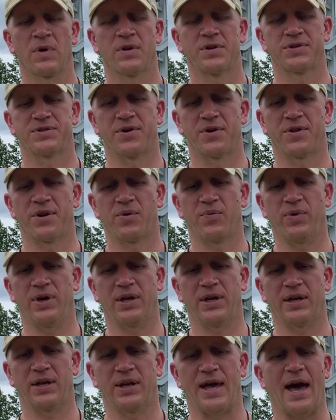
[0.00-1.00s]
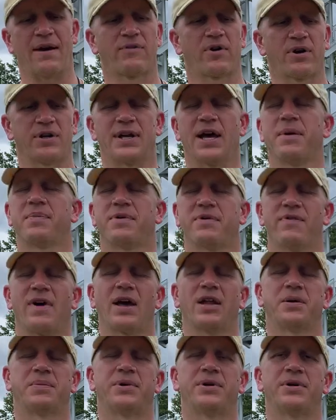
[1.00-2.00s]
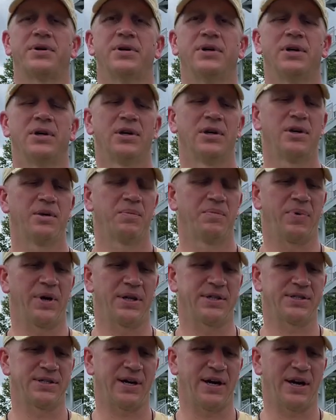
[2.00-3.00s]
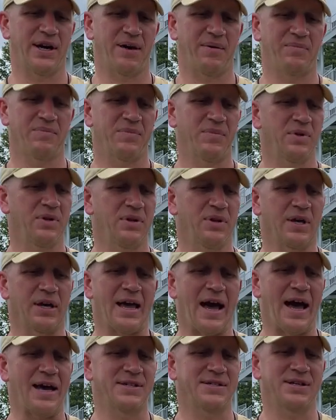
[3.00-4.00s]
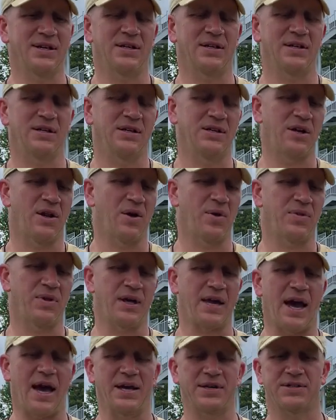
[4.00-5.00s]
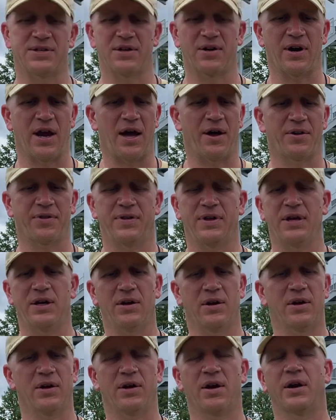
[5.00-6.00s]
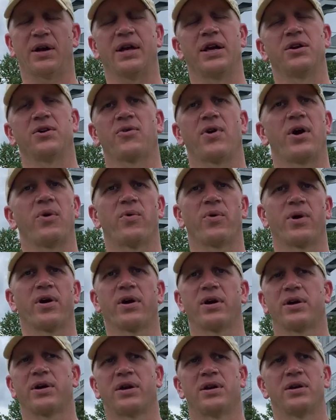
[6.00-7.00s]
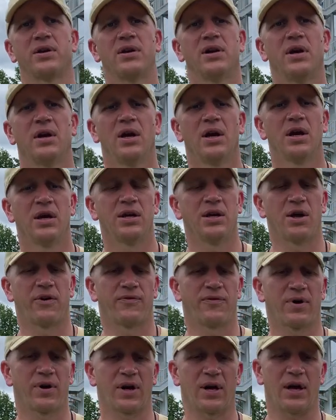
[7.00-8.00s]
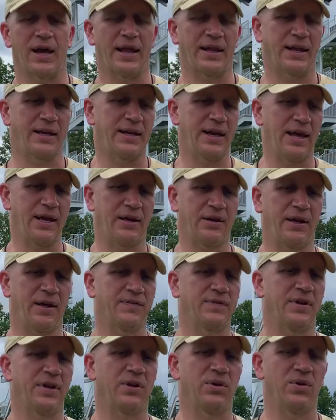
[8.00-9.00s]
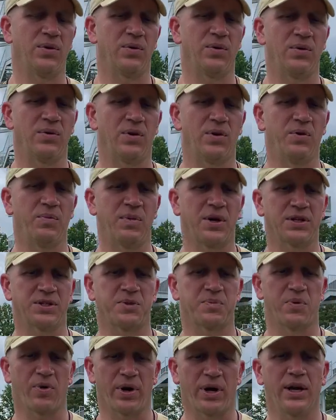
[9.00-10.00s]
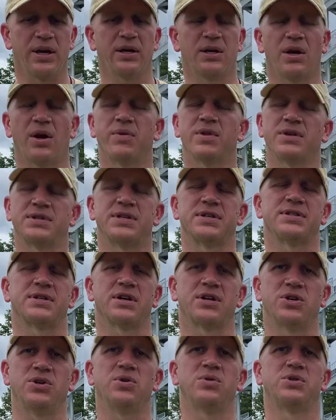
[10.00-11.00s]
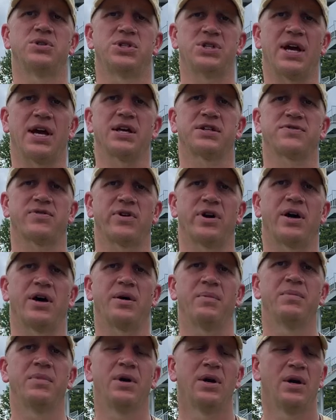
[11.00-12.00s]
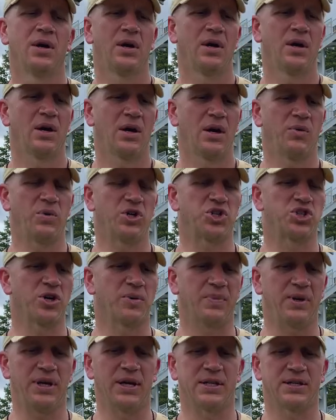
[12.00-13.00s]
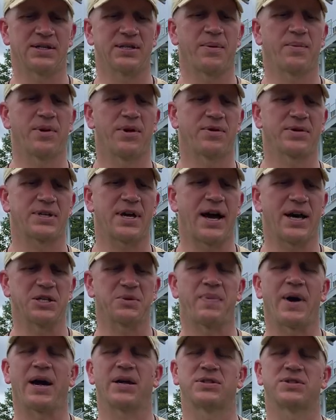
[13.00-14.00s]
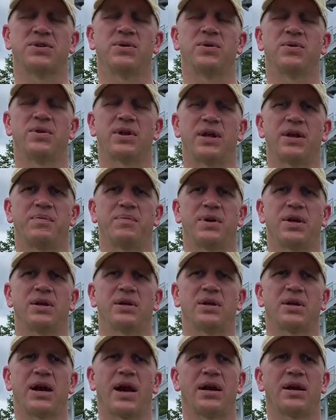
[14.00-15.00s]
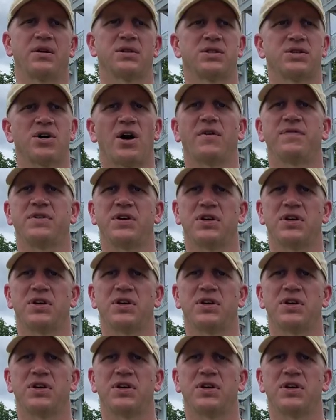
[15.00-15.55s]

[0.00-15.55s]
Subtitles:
so that we can have our depth available. But the guys that are healthy are getting great work. And, you know, for a guy like Nate Clifton who missed spring, you know, this is a huge chance for him. we should be getting some of those guys back too that have been kind of soft